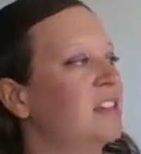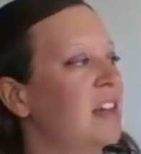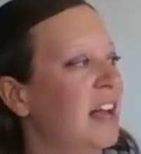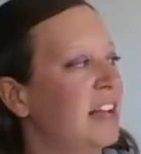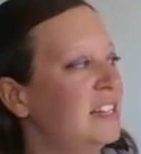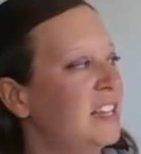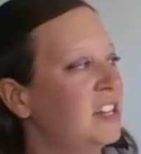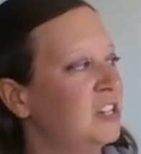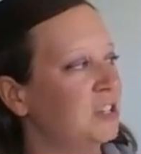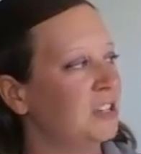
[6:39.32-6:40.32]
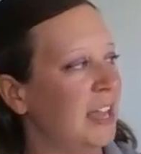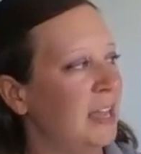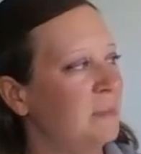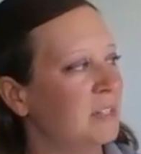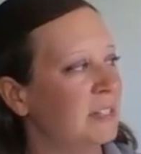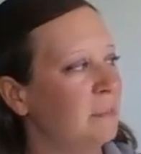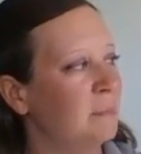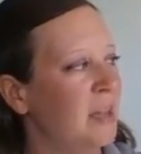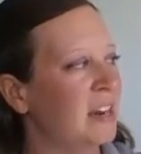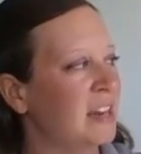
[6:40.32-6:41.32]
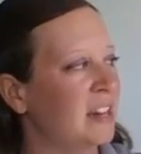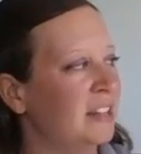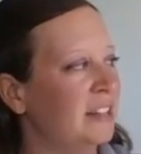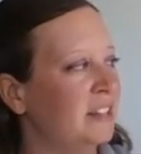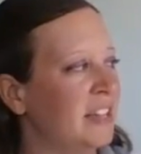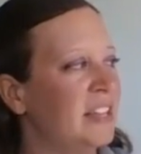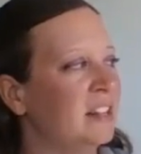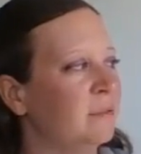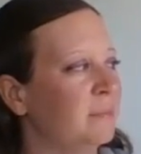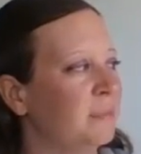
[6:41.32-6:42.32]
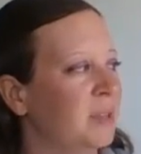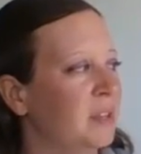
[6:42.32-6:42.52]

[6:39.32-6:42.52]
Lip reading: God's angel came to some men on a little hill.